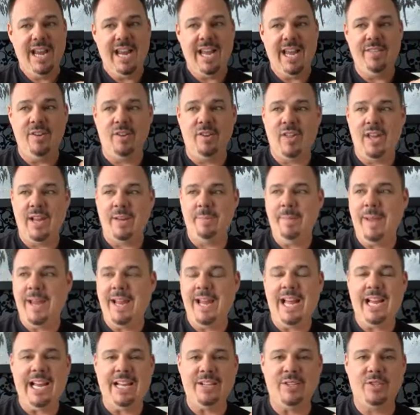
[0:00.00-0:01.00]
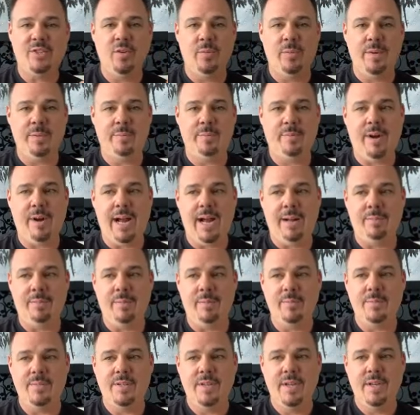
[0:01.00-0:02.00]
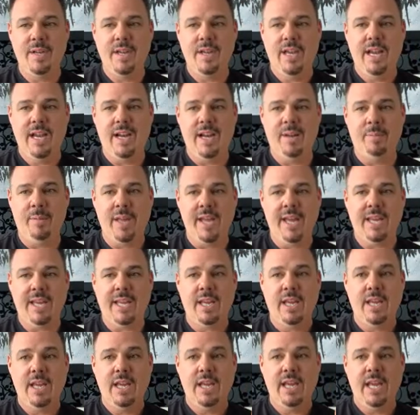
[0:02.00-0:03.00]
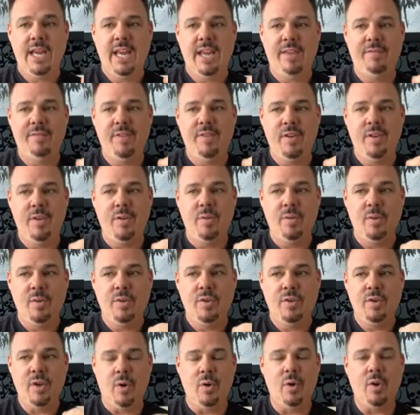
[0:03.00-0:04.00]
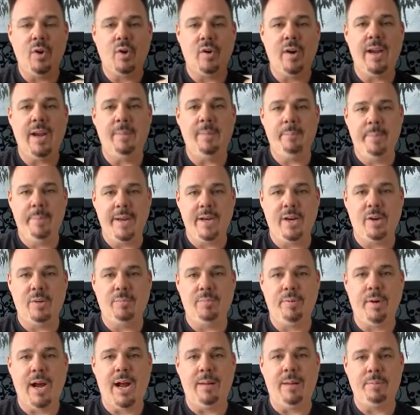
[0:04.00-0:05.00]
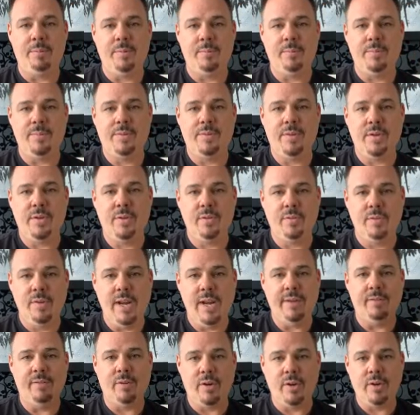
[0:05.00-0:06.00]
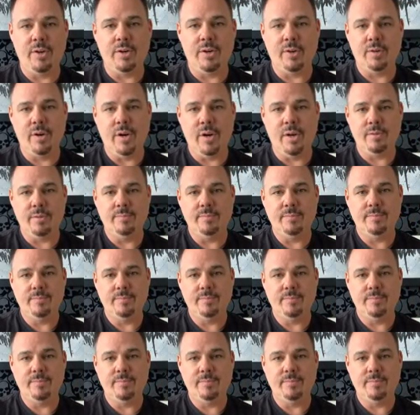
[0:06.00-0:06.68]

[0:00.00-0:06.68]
and they're like, man, I got so many problems. And I'm like, if you don't create bigger problems, you're never going to grow.